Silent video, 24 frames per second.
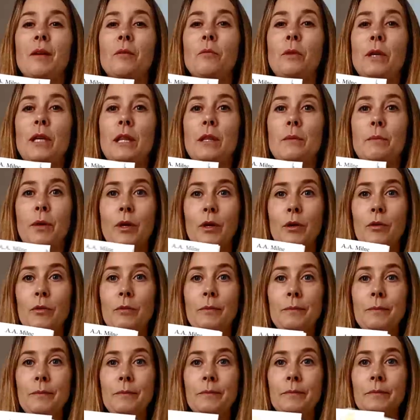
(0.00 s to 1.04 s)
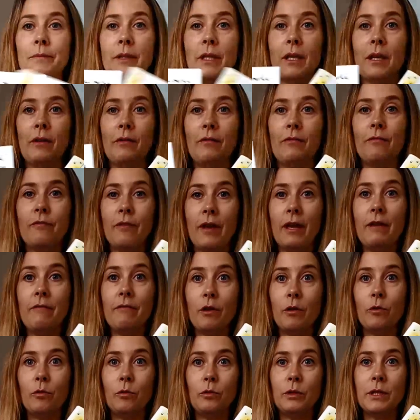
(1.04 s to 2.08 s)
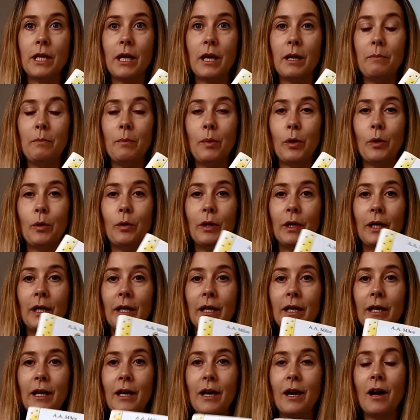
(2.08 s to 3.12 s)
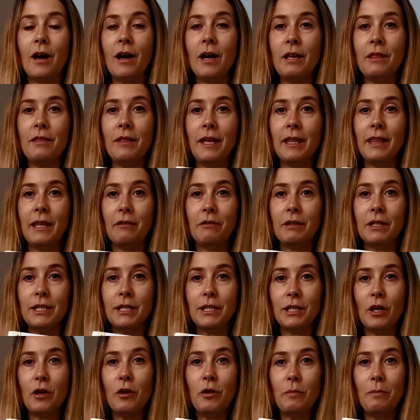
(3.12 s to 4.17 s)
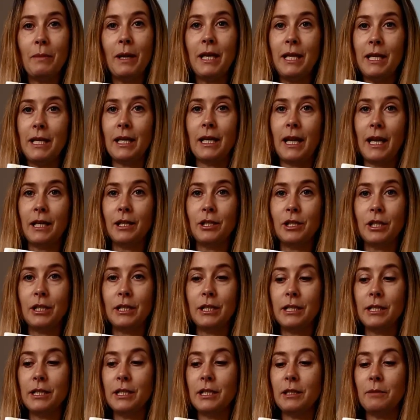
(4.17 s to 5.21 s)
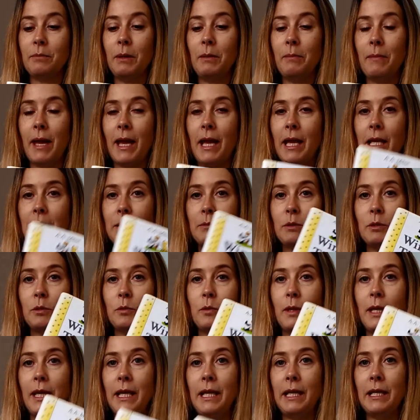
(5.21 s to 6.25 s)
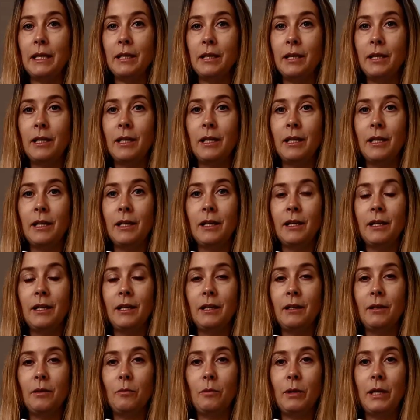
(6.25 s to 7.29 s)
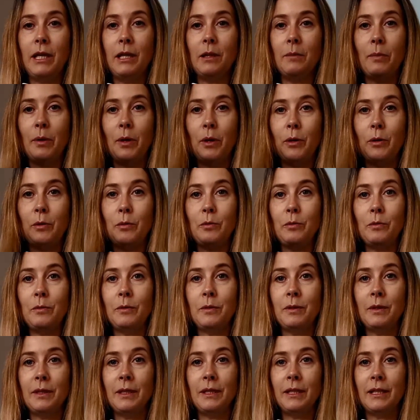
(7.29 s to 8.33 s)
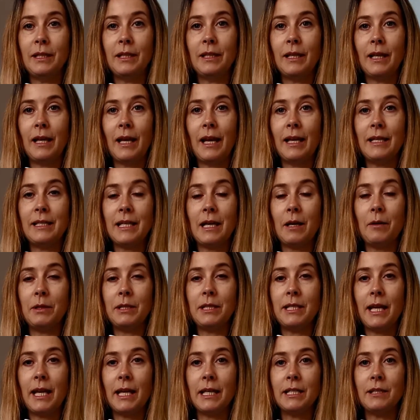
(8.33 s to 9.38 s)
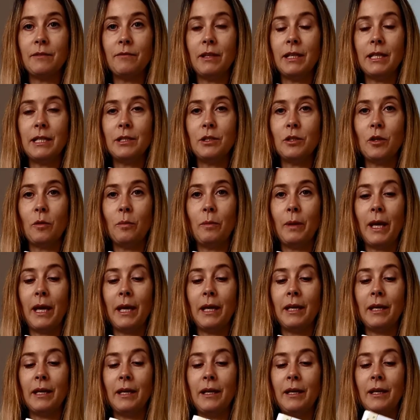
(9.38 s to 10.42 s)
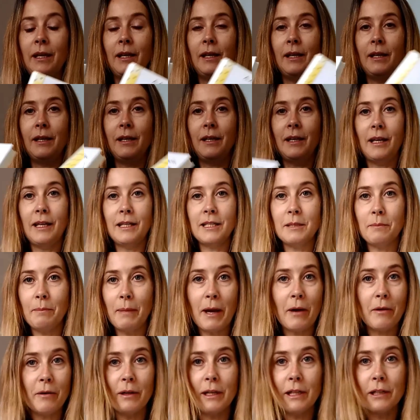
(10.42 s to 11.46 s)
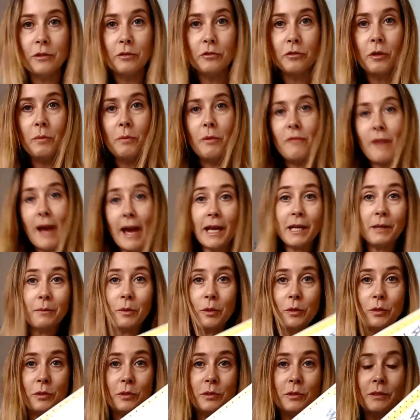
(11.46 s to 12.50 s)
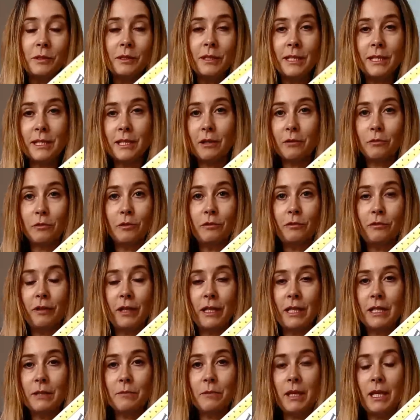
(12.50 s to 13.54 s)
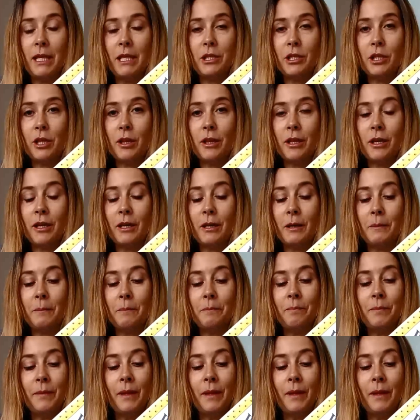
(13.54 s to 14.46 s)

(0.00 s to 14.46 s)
Winnie the Pooh, favourite all-time book. I think there are so many connections to be made between Winnie the Pooh and our text for this topic. It's about a little group of animals that are all friends with each other.